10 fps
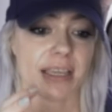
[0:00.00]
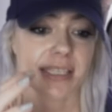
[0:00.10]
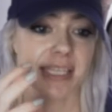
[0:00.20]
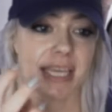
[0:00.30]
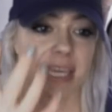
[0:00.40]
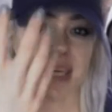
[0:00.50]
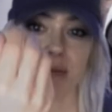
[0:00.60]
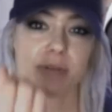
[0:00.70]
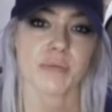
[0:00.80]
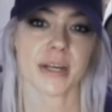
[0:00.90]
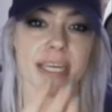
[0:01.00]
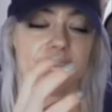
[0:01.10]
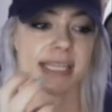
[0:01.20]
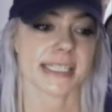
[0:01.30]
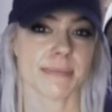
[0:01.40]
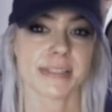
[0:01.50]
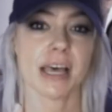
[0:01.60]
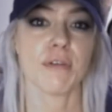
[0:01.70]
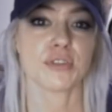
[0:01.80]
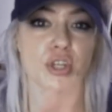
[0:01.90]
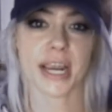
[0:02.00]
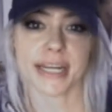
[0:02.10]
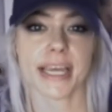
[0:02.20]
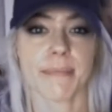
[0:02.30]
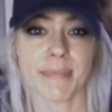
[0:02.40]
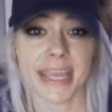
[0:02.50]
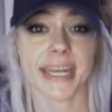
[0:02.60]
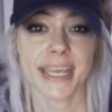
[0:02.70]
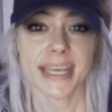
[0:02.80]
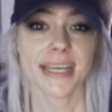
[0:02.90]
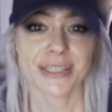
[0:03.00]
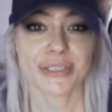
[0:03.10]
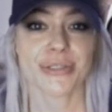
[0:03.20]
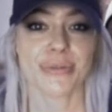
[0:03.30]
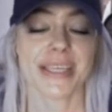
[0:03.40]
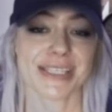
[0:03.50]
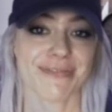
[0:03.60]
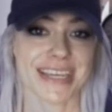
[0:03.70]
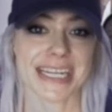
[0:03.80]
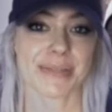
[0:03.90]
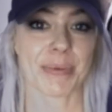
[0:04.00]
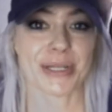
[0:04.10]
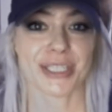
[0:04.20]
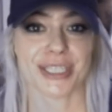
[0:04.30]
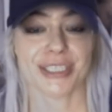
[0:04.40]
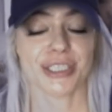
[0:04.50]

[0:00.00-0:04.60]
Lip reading: it's like he was working against himself, trying to commit to this Venus person.